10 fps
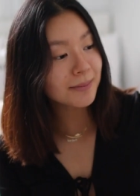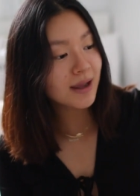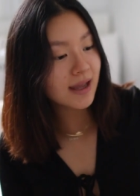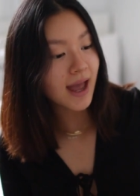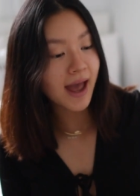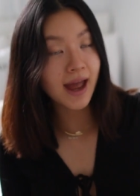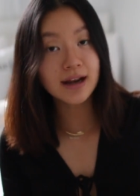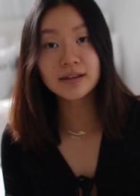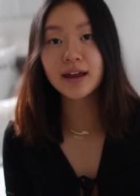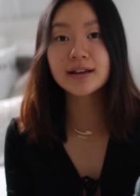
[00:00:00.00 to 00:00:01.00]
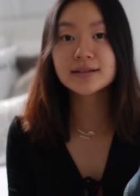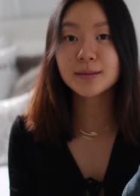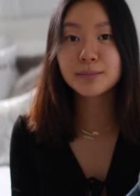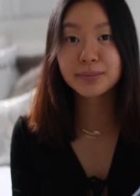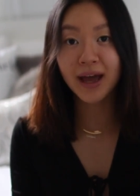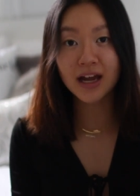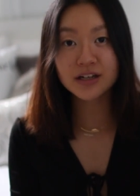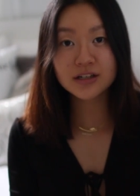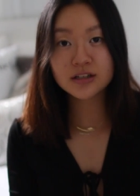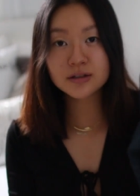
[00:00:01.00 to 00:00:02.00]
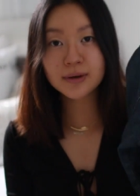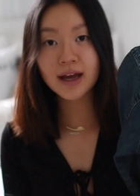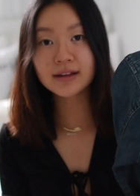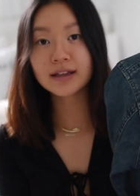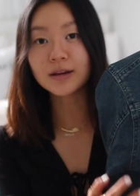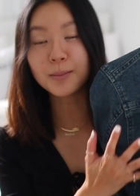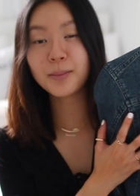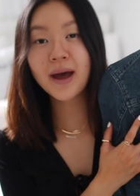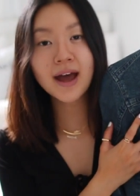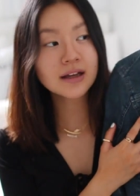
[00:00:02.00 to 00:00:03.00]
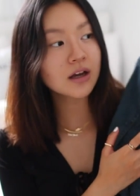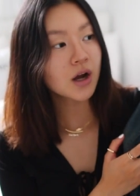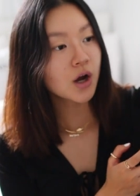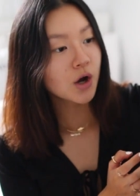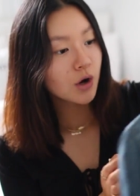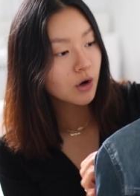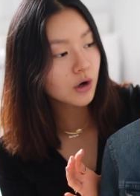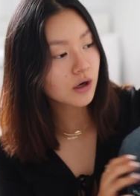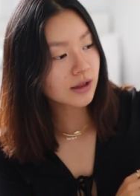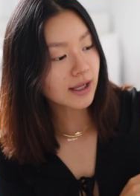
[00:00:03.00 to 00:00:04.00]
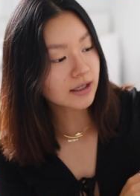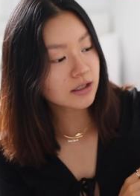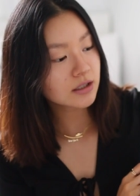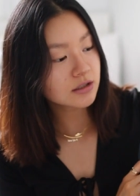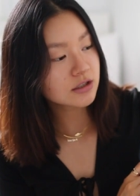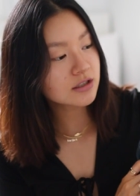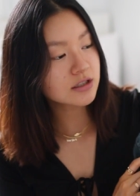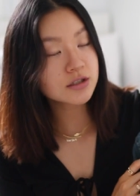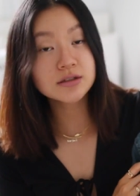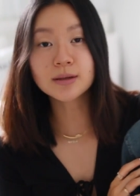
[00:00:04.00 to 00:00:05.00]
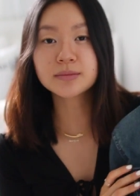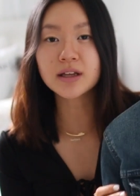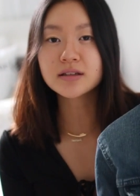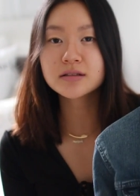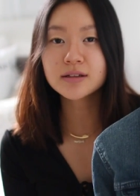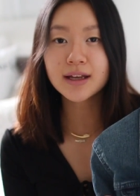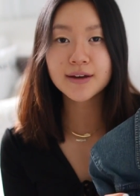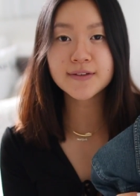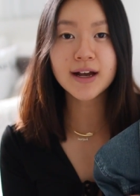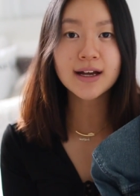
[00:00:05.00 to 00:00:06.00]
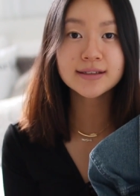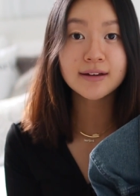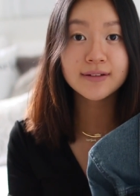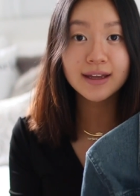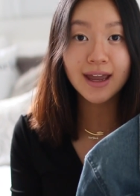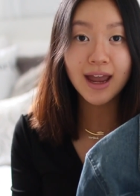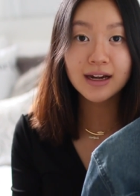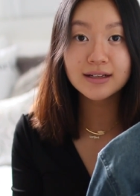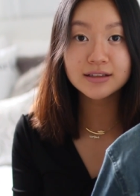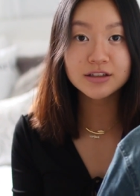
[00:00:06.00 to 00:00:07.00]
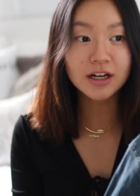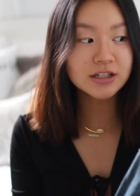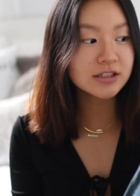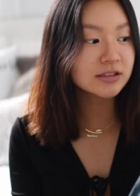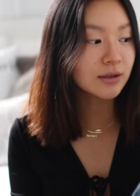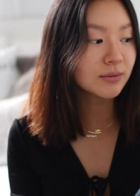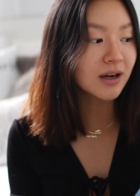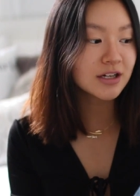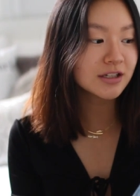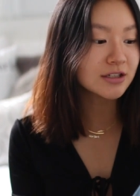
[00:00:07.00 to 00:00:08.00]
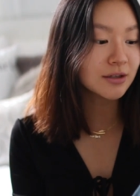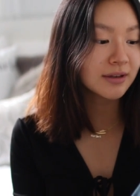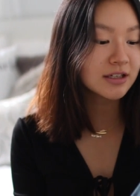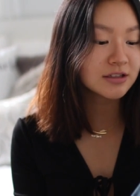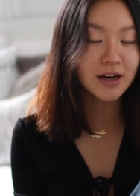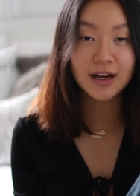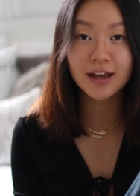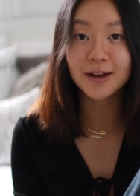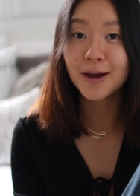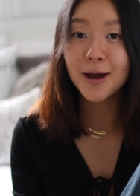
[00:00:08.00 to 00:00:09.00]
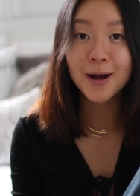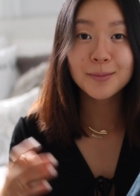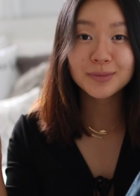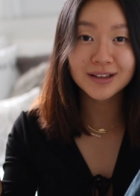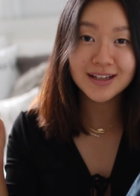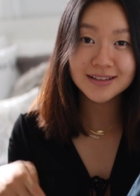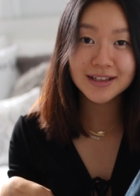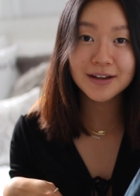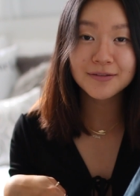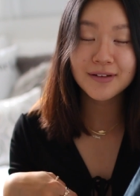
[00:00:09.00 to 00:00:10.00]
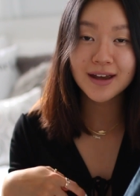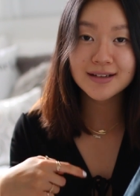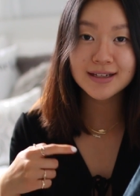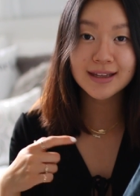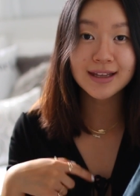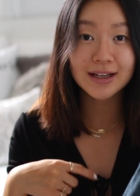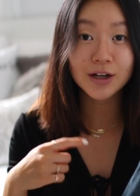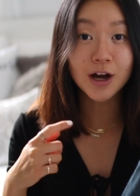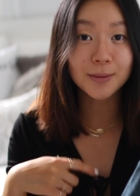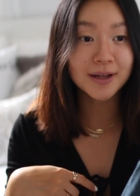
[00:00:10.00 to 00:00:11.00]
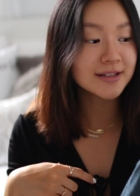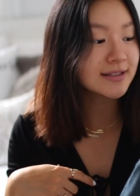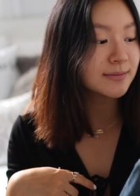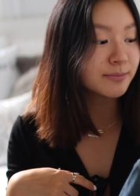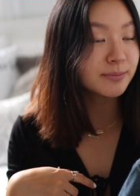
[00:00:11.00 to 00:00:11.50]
may add like some patches to it at like the back, or like just do something. So like if you guys have like any suggestions on what I should do with this jacket, please leave it in the comments